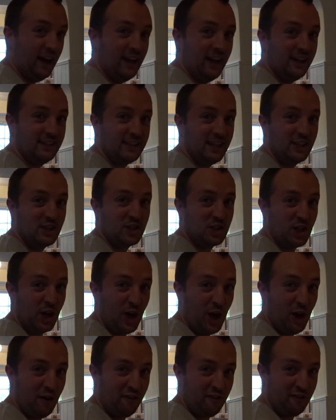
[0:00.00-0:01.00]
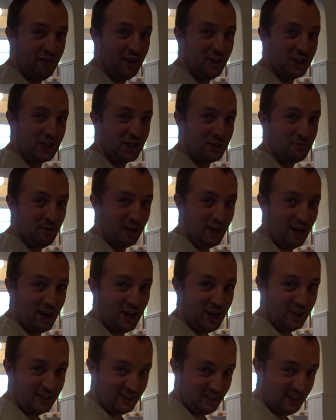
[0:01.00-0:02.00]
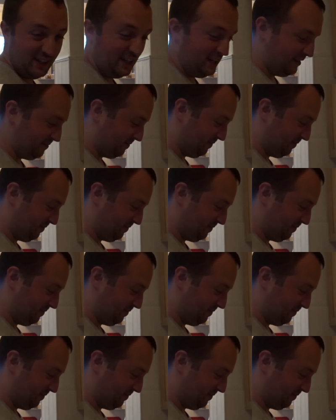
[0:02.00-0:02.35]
I say starfish spaghetti.